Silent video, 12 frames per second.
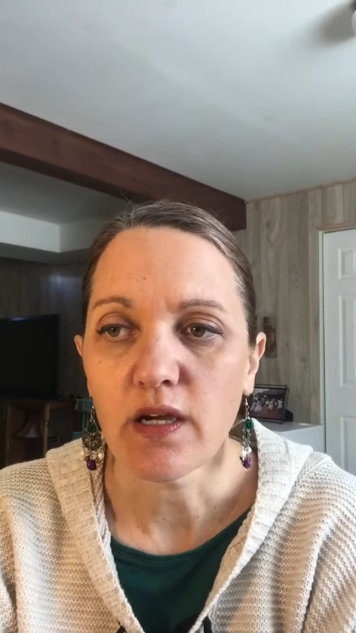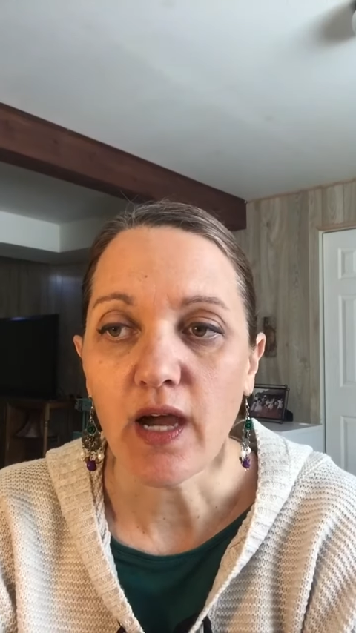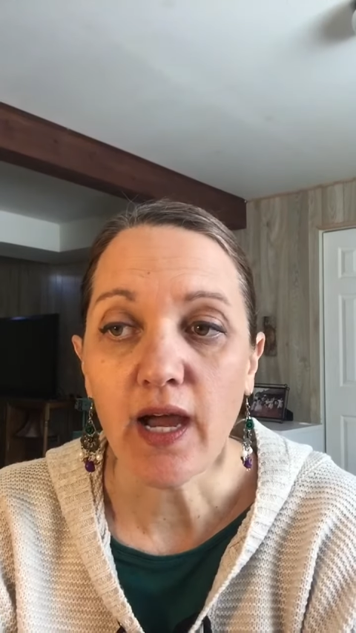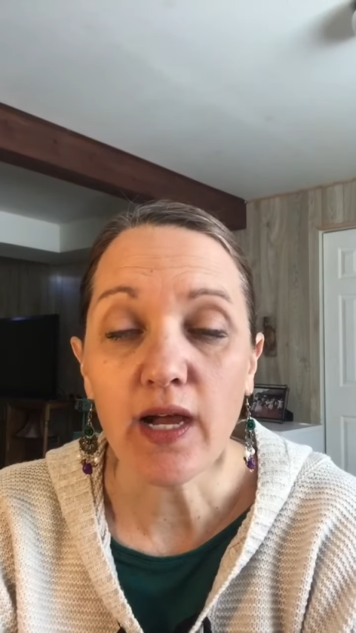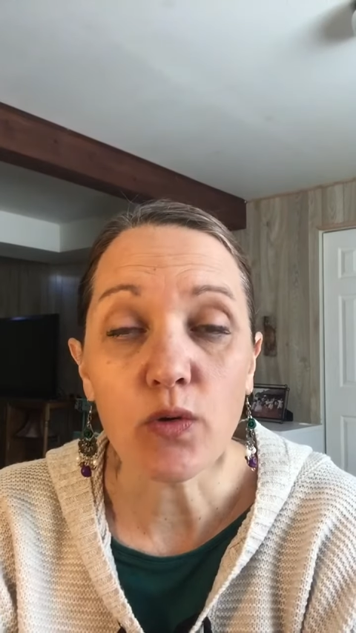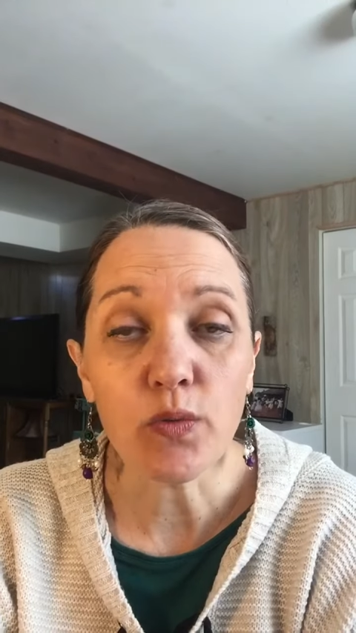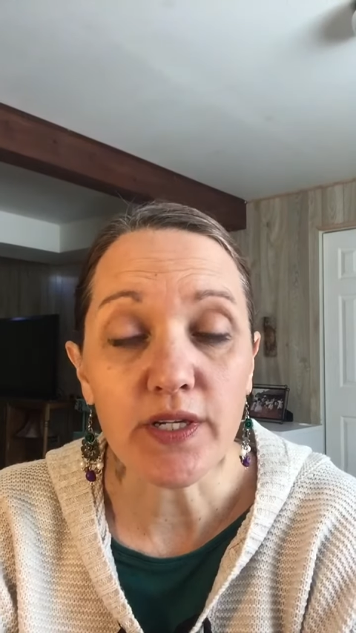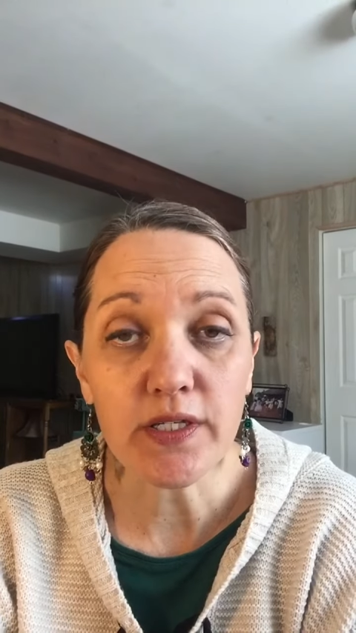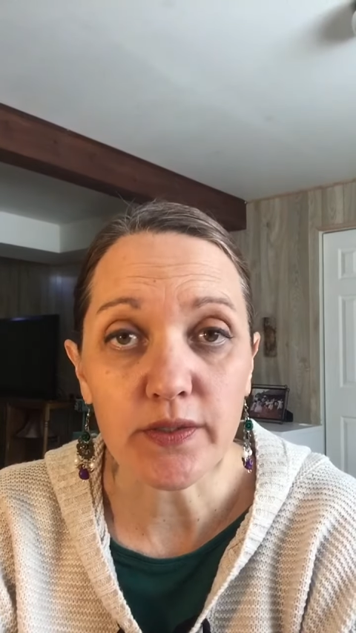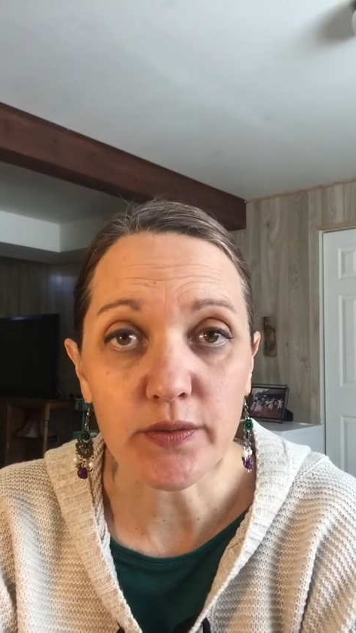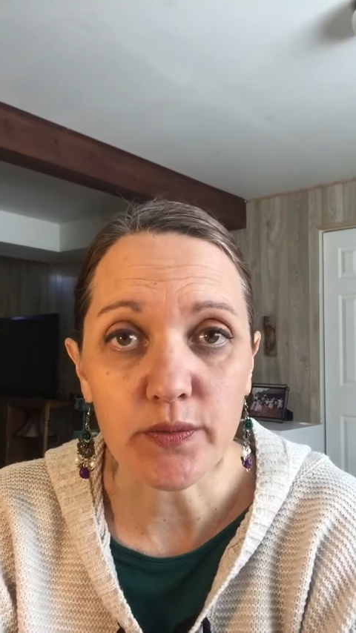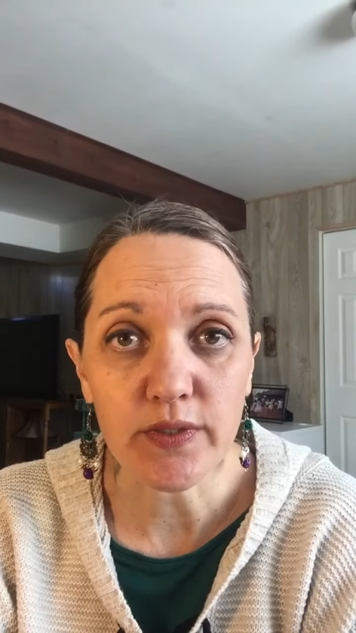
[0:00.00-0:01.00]
I'll wake
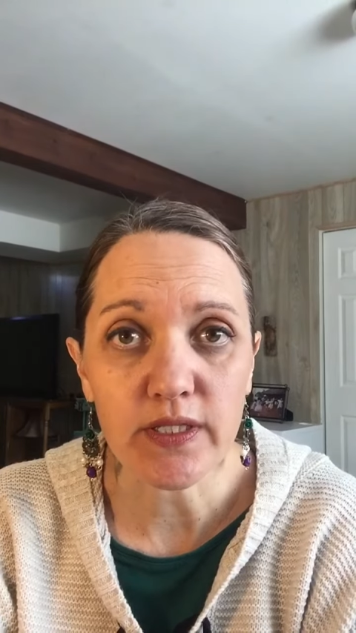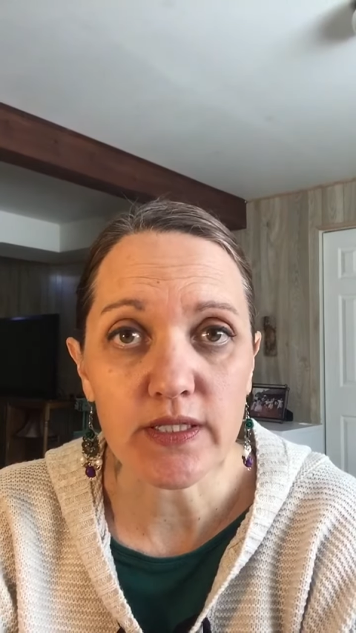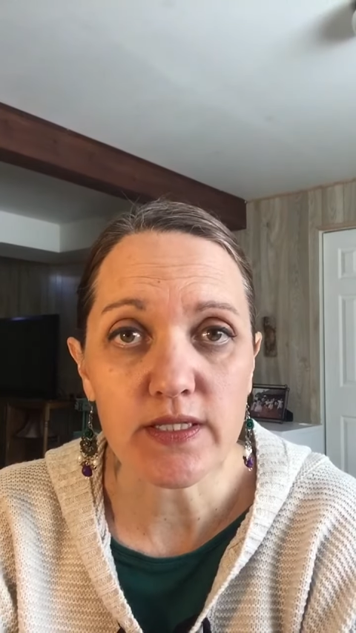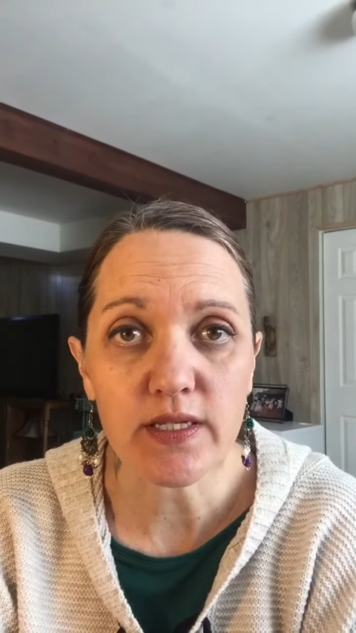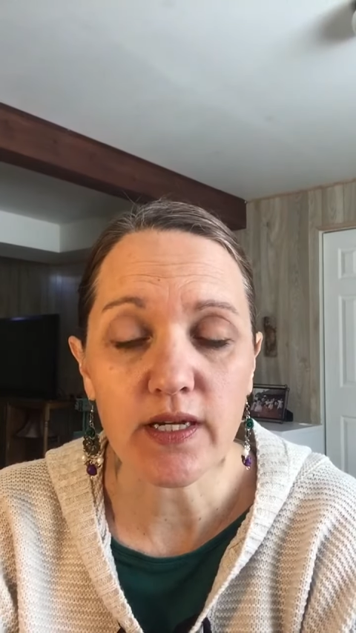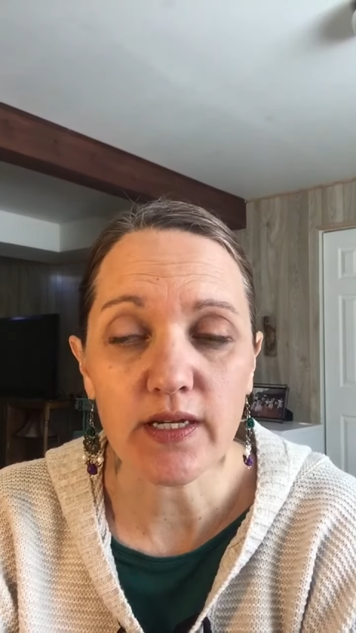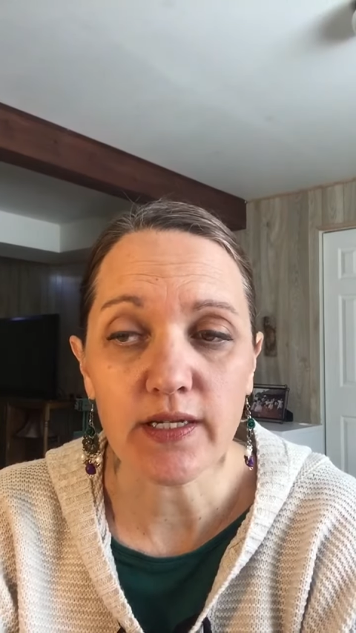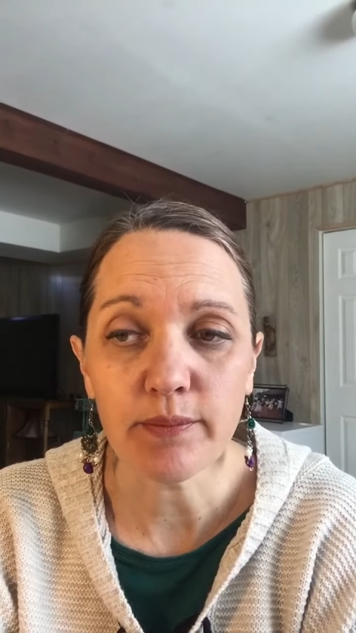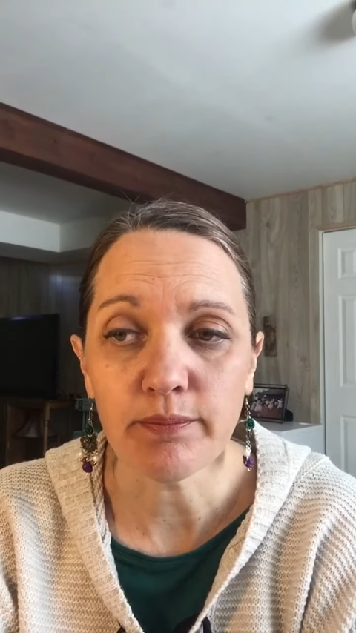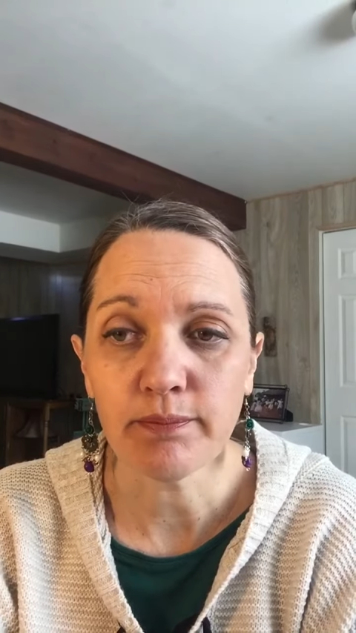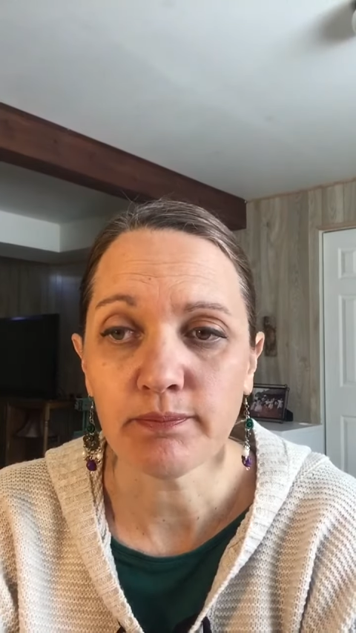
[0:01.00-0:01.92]
you when it's time.